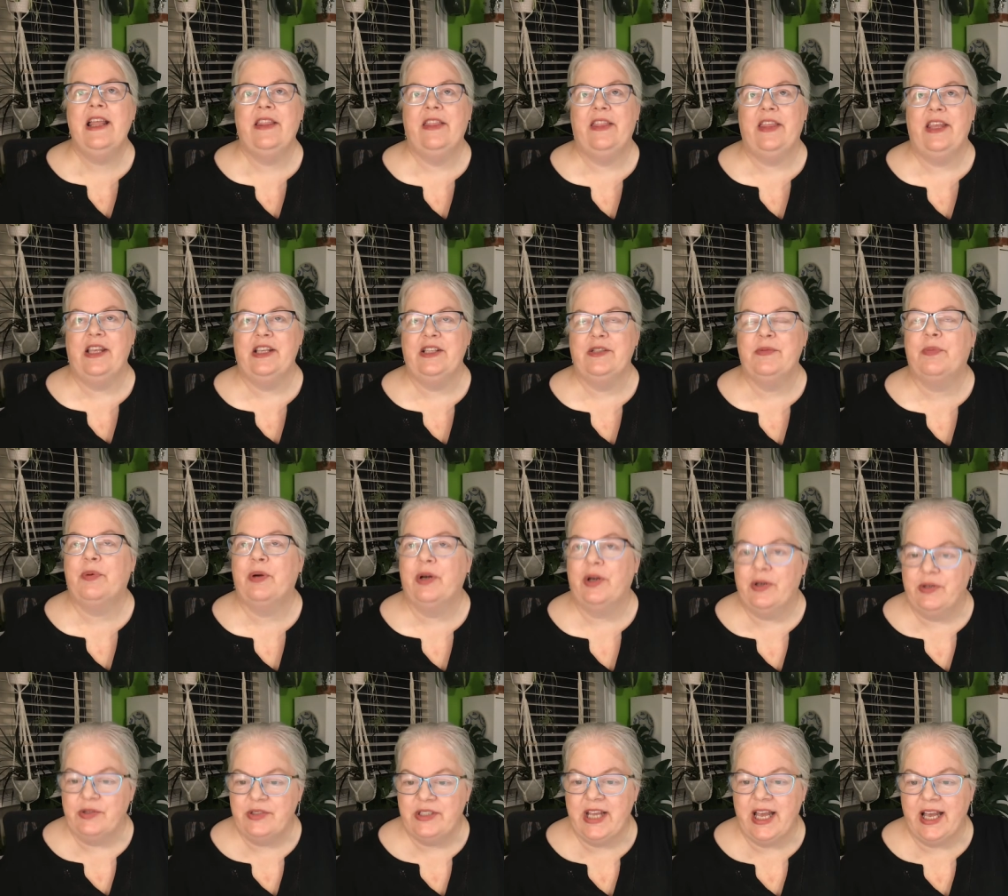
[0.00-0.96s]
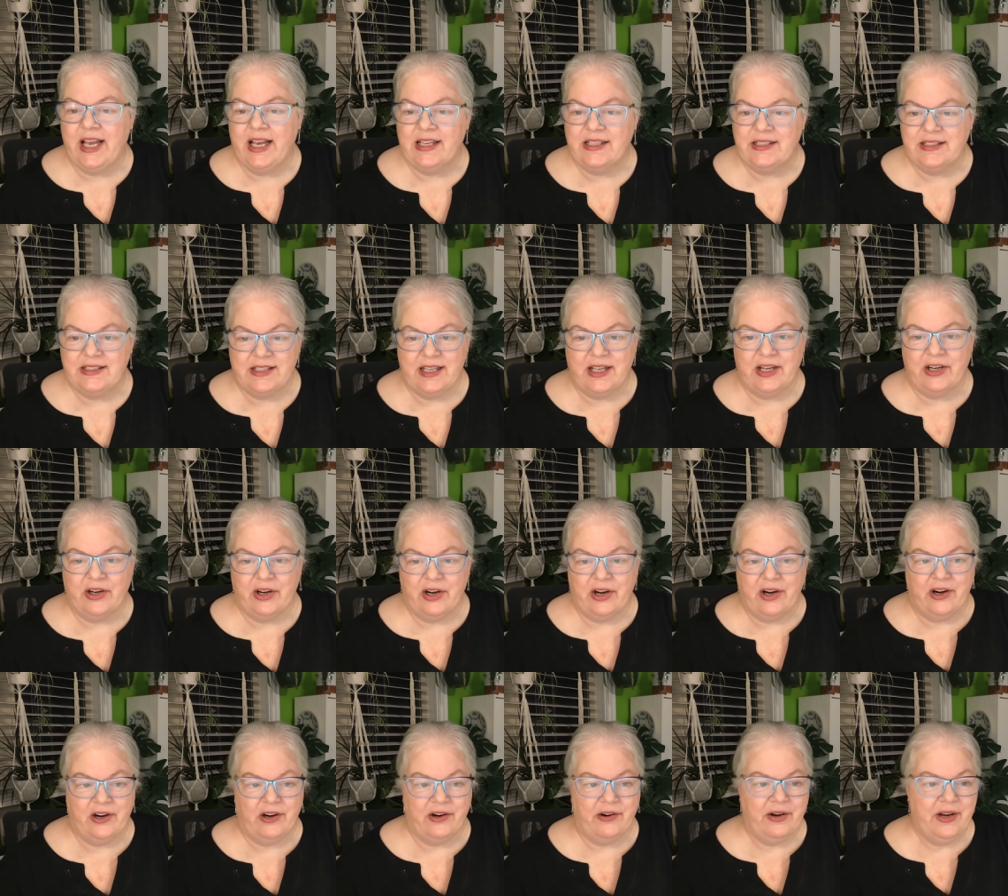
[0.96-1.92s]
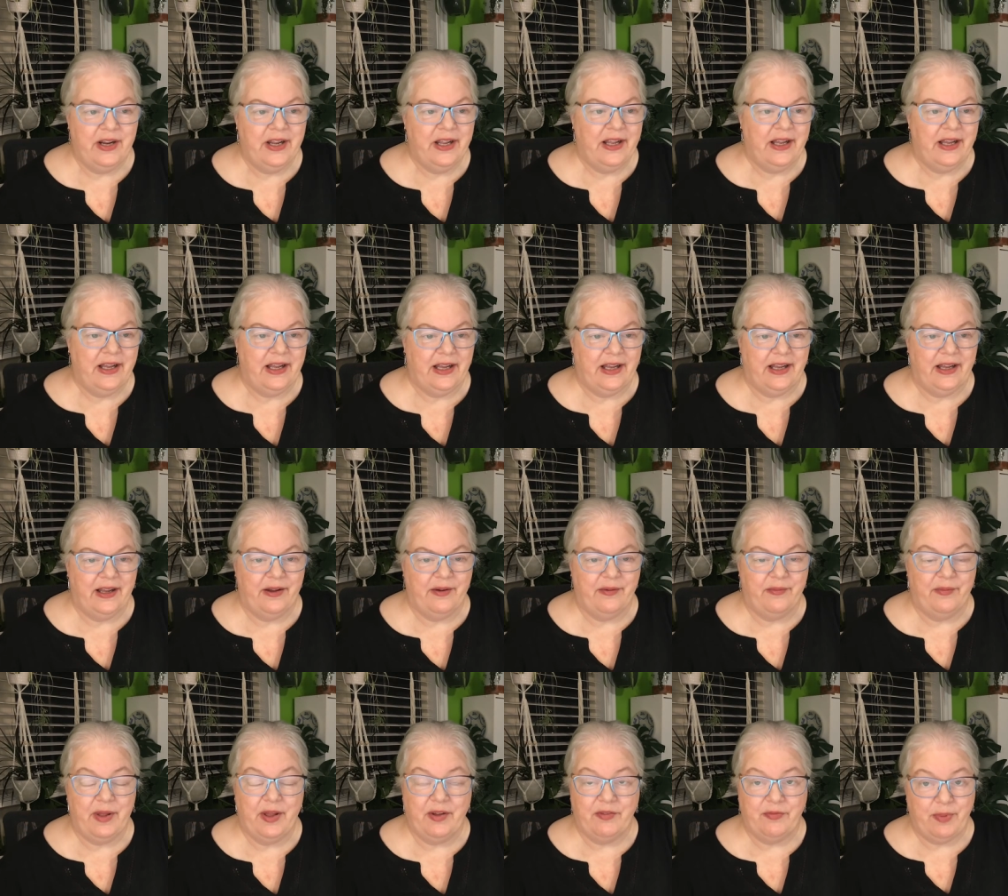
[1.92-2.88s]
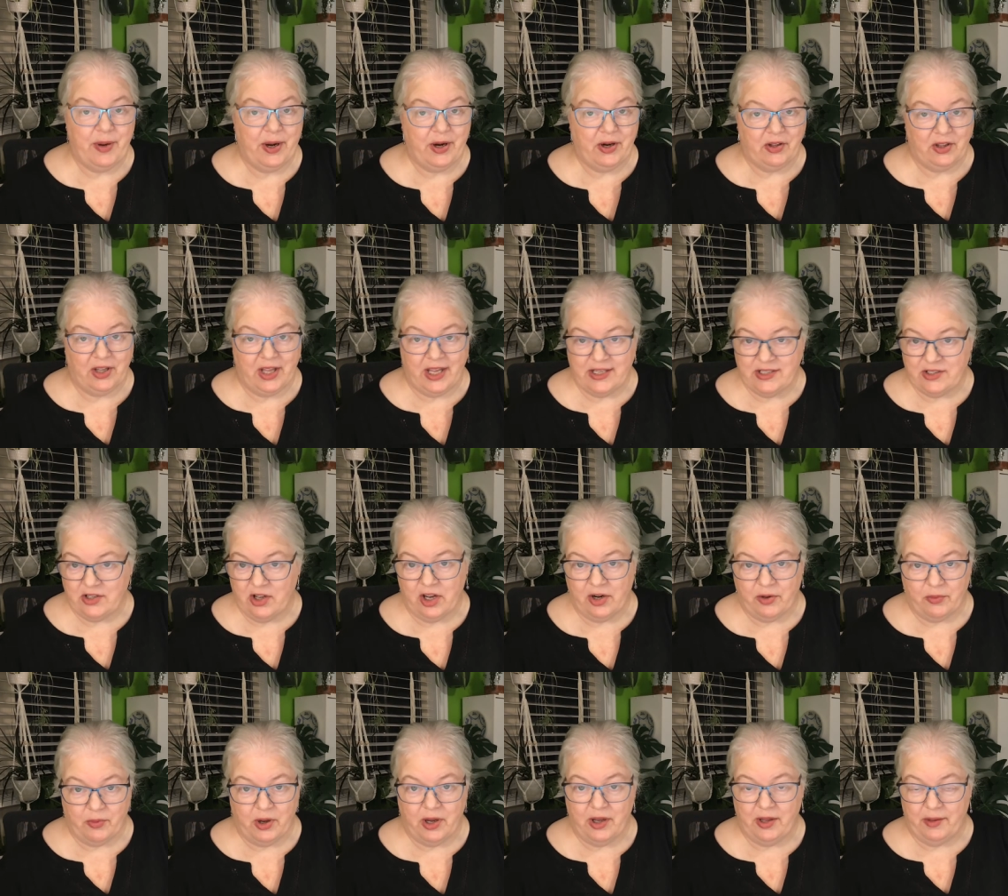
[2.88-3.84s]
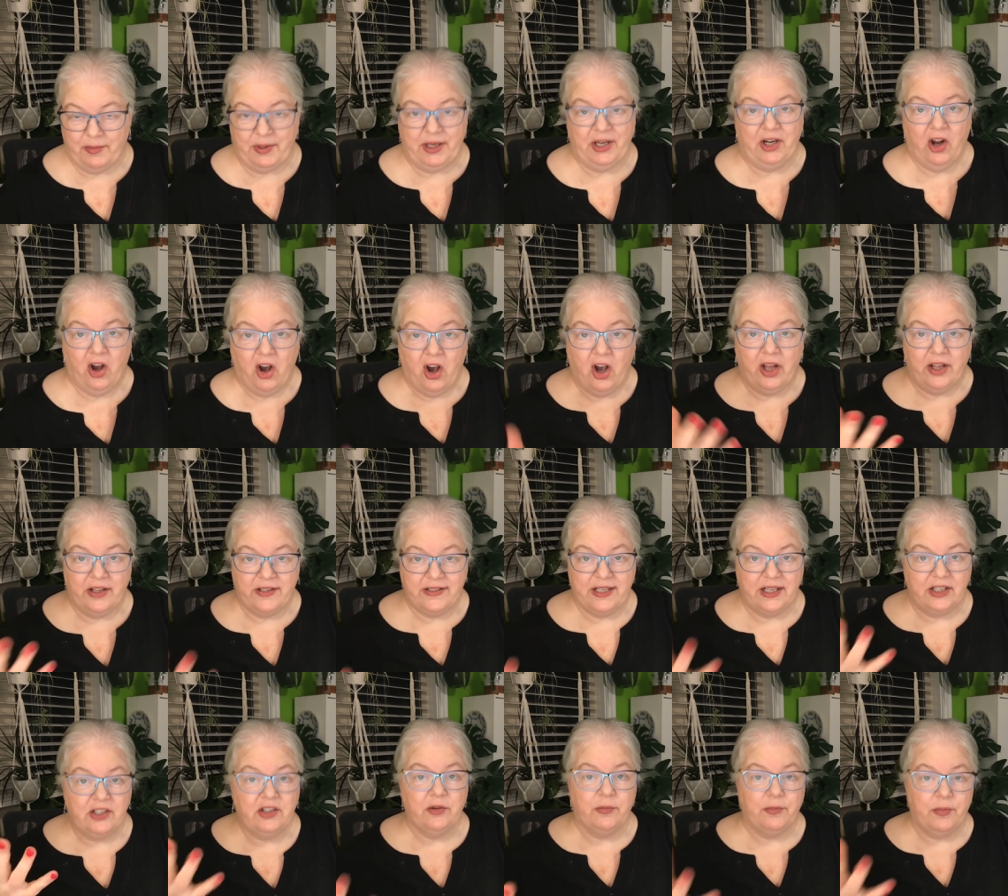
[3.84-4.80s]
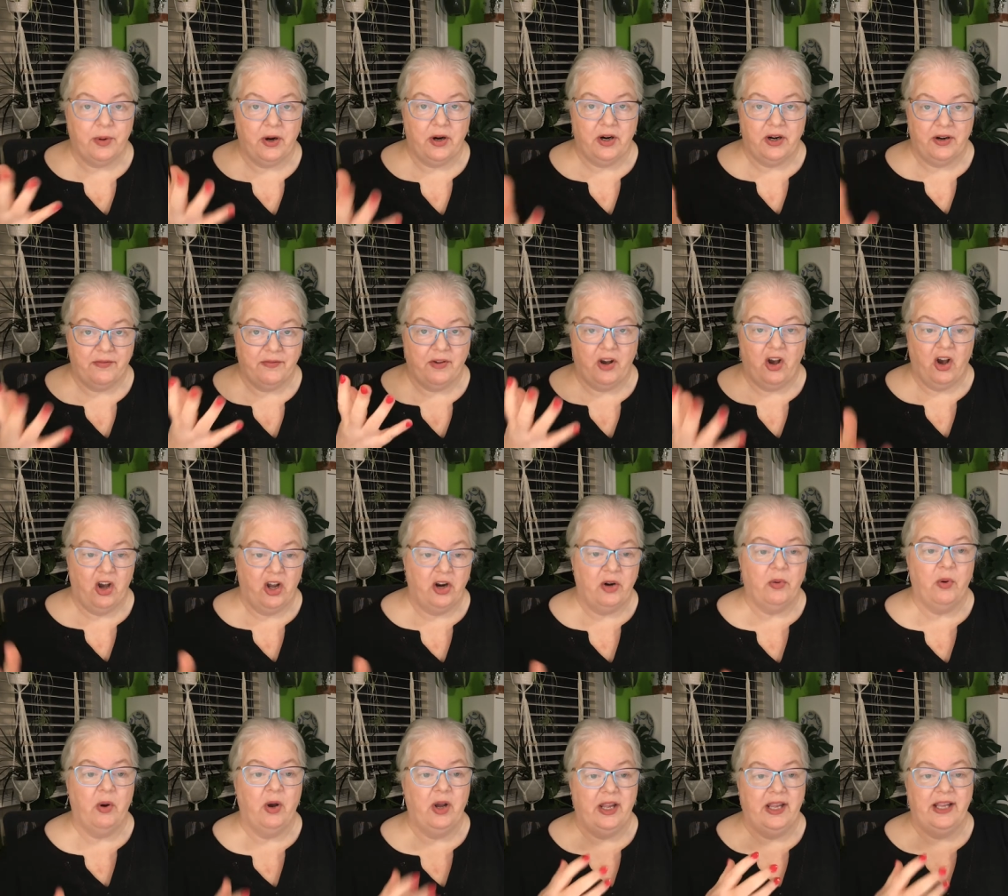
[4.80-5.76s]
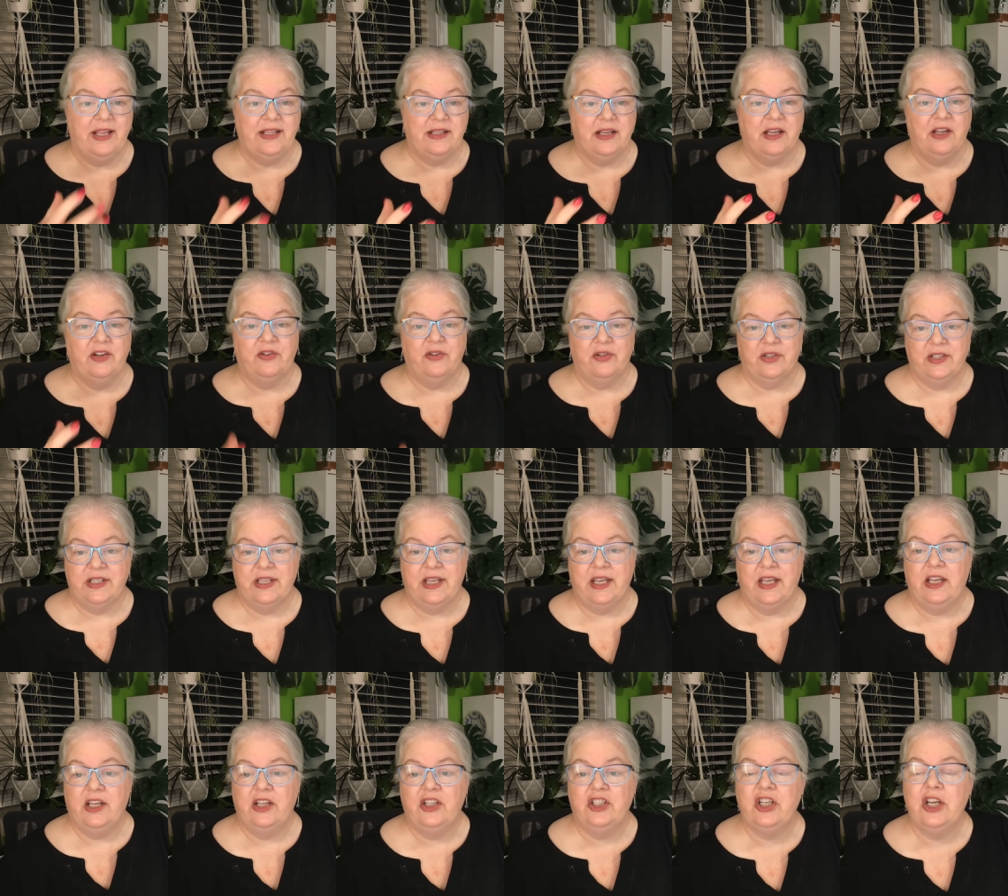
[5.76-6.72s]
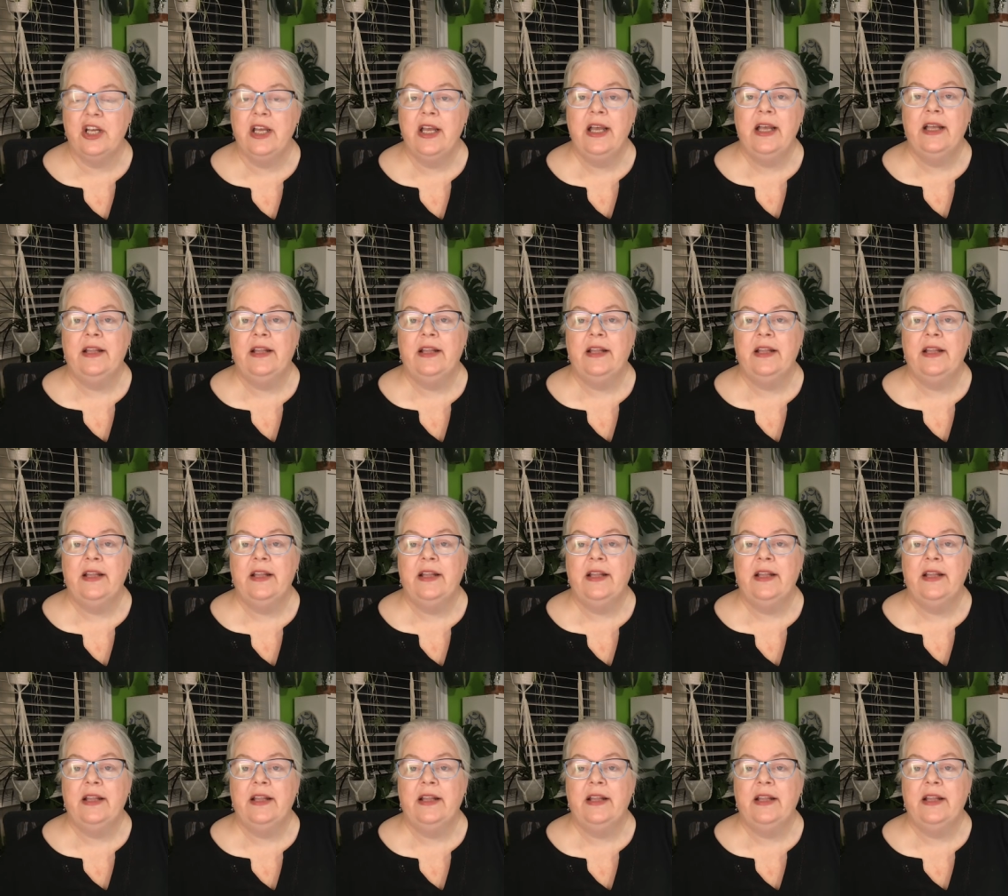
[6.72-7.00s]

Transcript: these protests that are um, have paralyzed Ottawa. I mean, uh, central part of Ottawa is under siege.